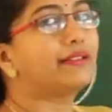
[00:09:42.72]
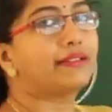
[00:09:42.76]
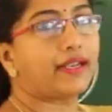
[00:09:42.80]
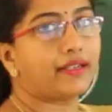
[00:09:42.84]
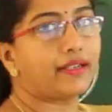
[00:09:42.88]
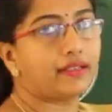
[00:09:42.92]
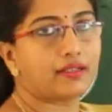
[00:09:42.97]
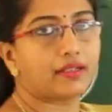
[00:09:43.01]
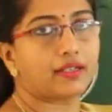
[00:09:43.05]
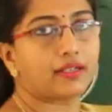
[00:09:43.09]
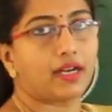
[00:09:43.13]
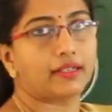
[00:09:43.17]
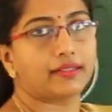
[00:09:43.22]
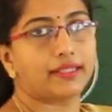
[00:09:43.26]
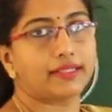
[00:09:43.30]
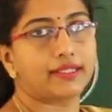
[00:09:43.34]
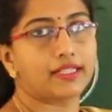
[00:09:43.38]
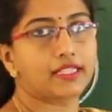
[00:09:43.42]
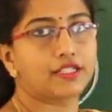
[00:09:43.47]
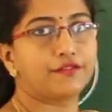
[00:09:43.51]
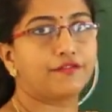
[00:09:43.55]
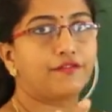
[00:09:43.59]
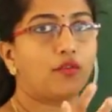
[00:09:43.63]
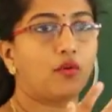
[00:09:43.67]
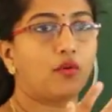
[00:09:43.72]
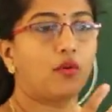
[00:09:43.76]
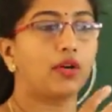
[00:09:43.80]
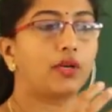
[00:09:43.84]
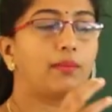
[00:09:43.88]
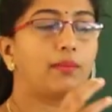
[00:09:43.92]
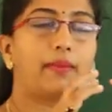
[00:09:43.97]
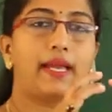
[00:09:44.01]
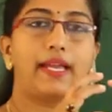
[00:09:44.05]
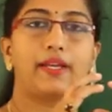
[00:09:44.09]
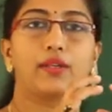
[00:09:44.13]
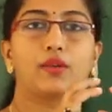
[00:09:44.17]
tetrad, that is 4
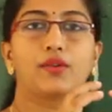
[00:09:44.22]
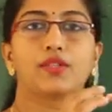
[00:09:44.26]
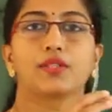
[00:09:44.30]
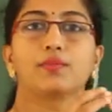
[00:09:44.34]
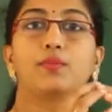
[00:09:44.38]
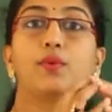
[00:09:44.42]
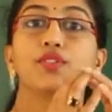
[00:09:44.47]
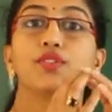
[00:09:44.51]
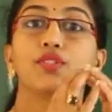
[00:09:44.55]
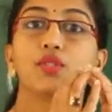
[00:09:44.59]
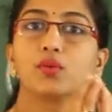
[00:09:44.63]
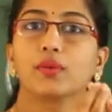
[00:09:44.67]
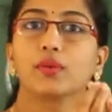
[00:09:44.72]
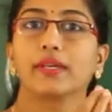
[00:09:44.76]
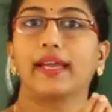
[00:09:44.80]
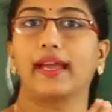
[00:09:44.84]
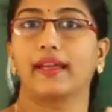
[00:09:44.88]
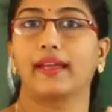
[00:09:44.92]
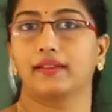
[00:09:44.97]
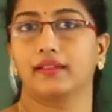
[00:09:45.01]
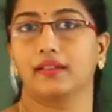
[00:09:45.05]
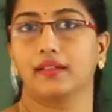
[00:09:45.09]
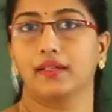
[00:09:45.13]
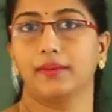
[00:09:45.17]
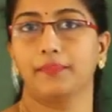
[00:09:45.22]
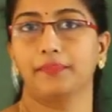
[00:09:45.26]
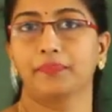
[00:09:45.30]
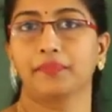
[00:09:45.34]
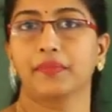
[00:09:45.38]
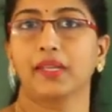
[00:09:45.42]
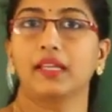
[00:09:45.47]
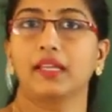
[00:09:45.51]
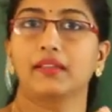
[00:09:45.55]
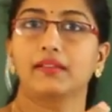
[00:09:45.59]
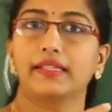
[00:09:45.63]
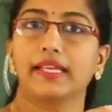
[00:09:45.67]
microspores together,
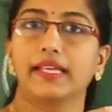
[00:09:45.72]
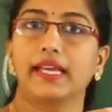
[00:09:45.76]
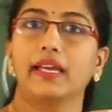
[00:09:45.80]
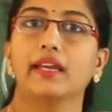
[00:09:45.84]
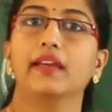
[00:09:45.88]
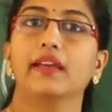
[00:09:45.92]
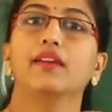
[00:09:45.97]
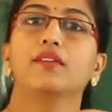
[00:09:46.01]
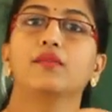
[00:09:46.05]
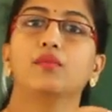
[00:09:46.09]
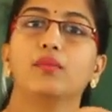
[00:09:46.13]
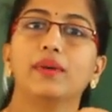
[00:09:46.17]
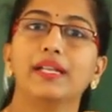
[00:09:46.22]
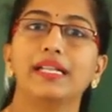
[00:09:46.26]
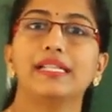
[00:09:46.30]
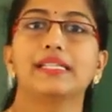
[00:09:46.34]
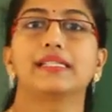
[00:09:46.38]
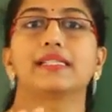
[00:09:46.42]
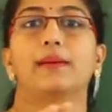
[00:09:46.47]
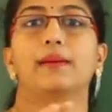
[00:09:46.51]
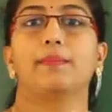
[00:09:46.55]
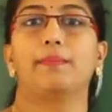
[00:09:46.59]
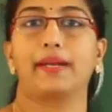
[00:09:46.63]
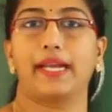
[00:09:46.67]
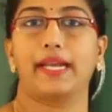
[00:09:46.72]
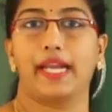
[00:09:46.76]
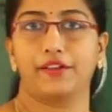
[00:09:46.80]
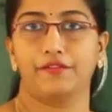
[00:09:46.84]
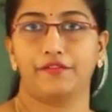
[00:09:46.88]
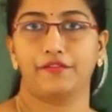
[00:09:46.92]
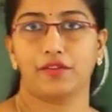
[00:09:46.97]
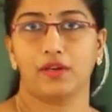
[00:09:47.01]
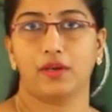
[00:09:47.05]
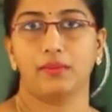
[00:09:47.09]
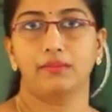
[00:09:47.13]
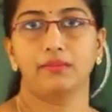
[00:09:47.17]
they will separate
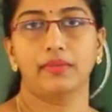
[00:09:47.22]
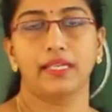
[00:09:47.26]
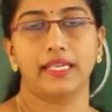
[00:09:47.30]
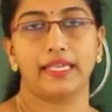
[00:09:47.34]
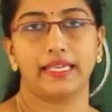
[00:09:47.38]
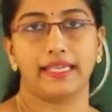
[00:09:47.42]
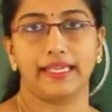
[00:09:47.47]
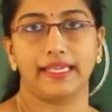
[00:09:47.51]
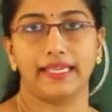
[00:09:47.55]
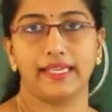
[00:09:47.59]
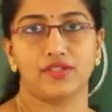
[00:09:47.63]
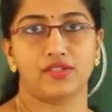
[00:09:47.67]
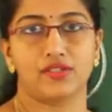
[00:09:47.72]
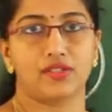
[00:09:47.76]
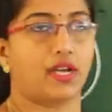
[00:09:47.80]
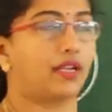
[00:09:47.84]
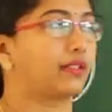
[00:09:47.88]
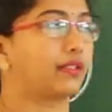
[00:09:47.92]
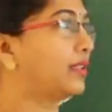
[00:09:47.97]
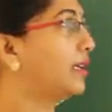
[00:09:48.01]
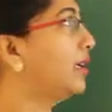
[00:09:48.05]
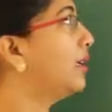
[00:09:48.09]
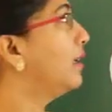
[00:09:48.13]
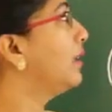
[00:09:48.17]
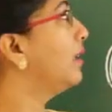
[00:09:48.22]
from each other